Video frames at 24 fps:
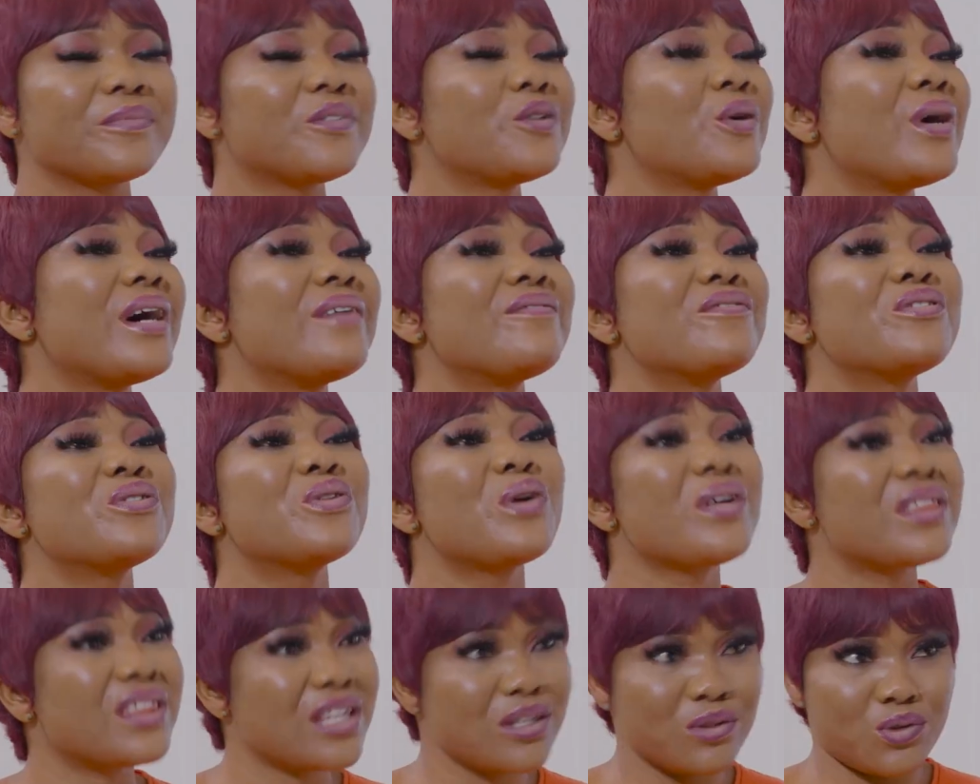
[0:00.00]
You have
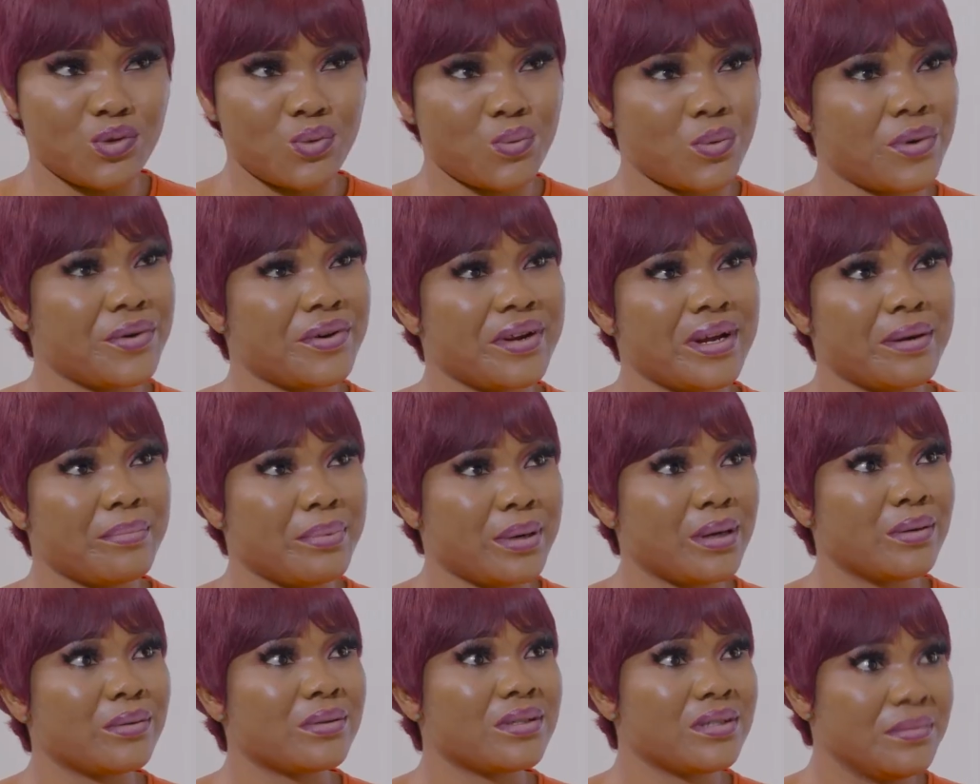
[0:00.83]
nothing to worry
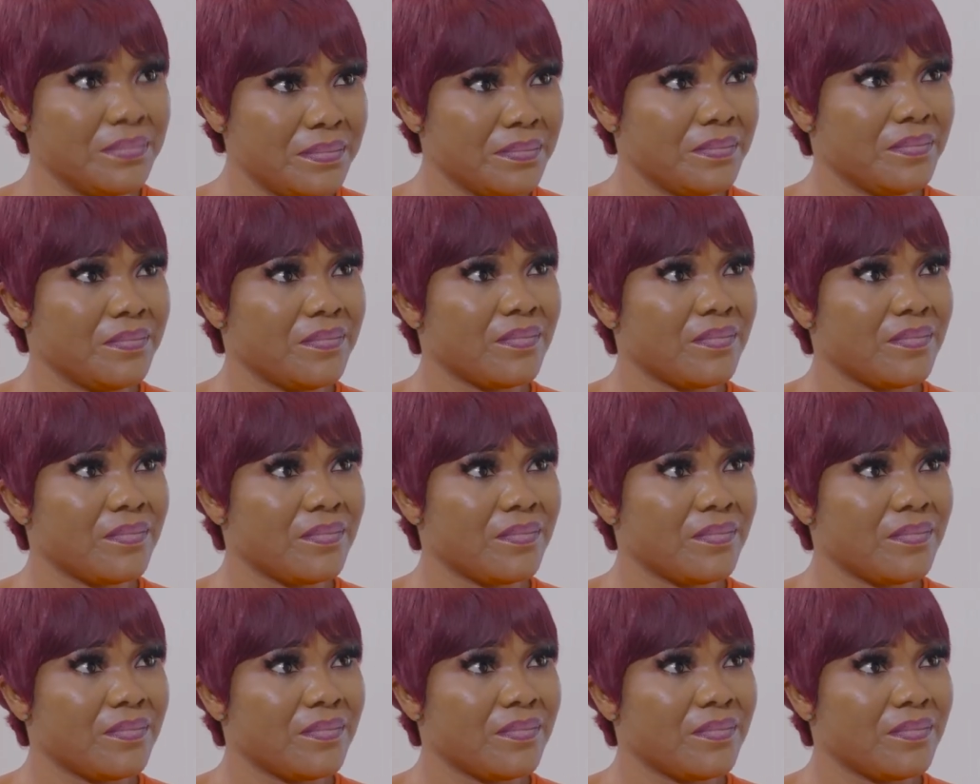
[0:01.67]
about. Hmm?